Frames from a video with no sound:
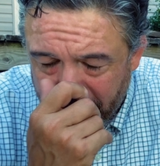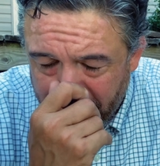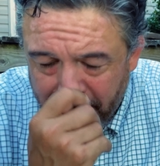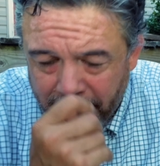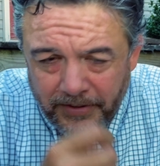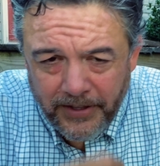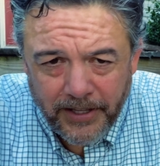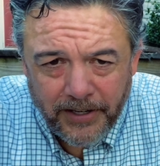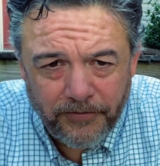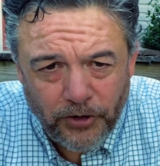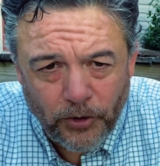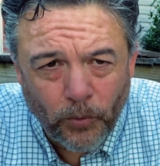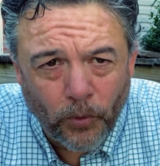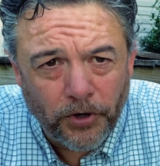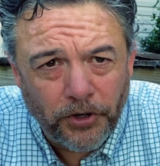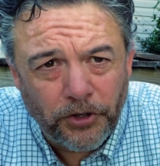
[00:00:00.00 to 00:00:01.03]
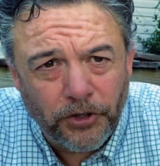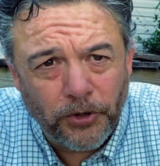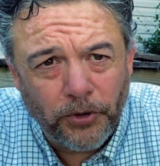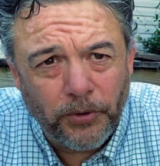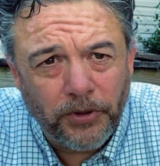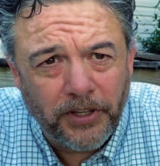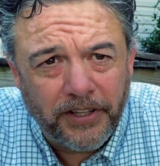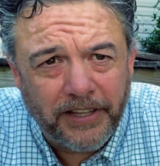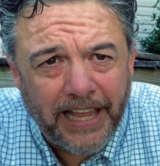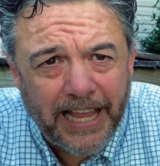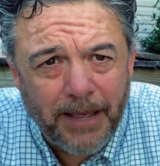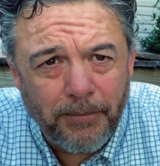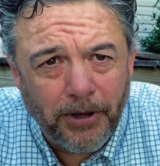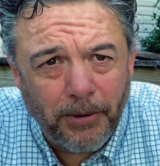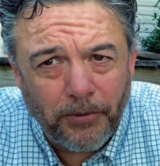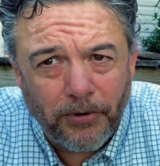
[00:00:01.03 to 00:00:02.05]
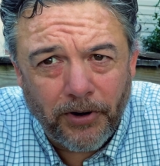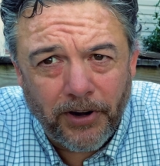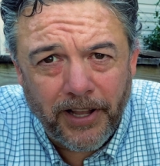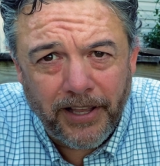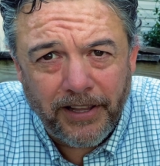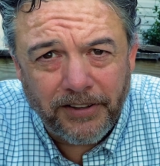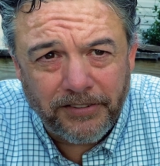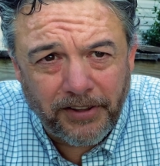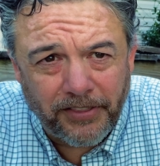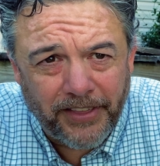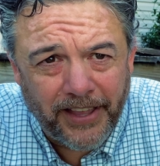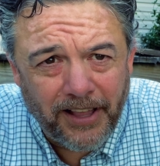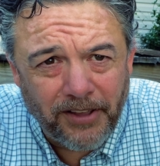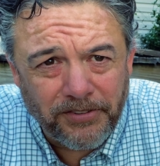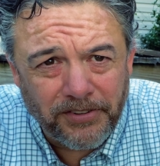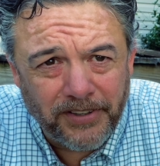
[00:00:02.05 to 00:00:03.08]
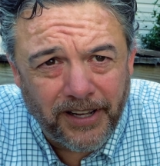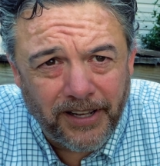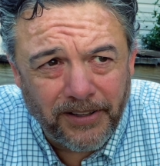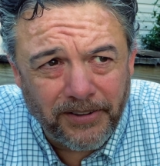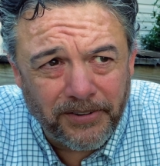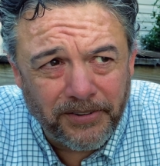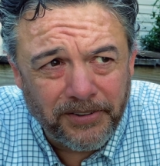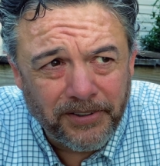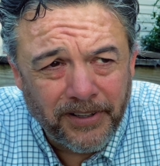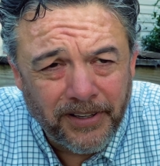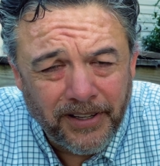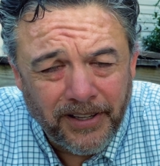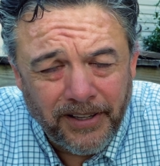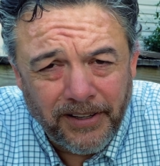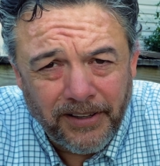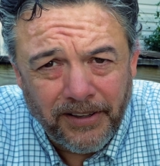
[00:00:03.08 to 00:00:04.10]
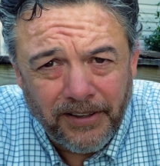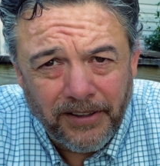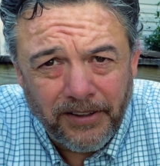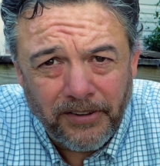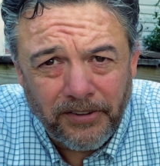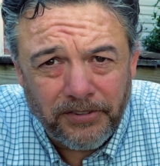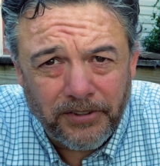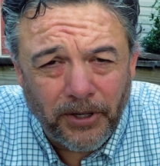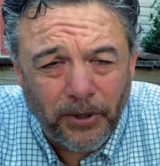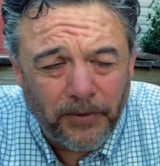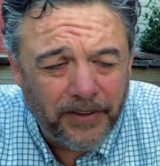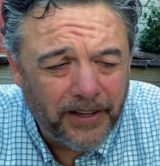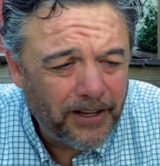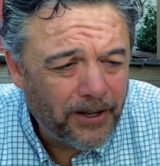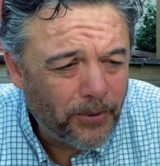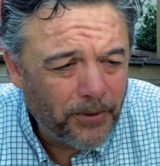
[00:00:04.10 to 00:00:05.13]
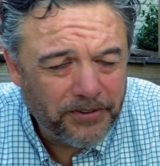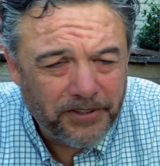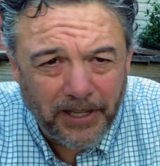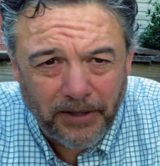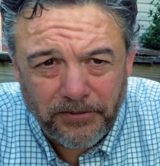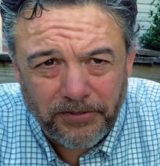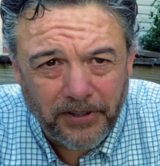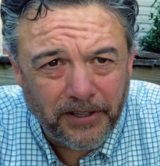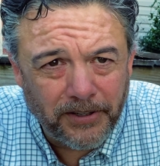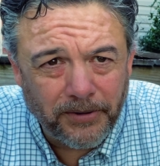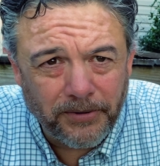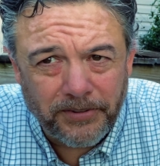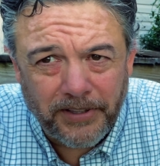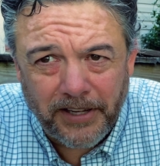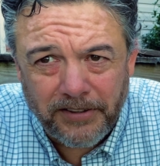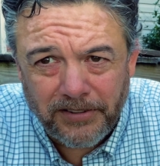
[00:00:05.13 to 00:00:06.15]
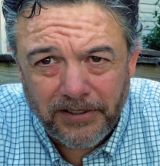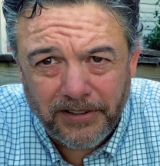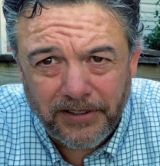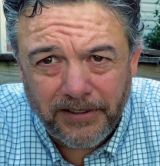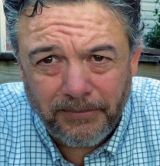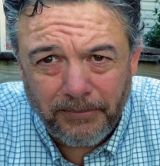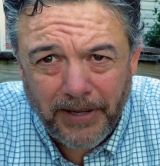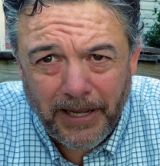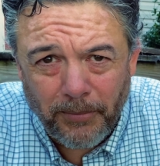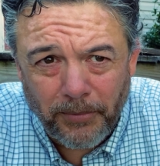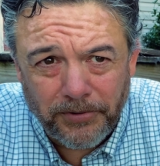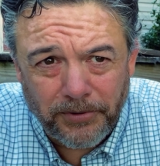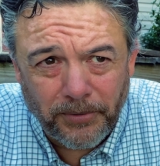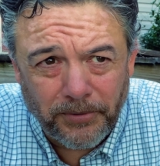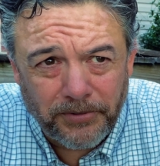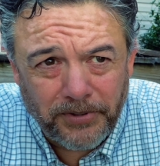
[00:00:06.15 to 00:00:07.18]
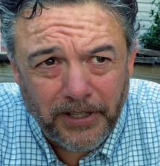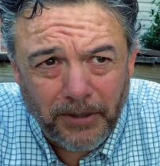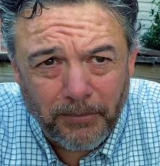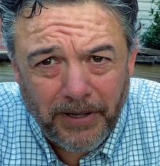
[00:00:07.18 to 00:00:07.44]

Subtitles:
And then if you want to do the cam upgrade, it's $1,000. So, and they always have sales. Actually, mine was on sale.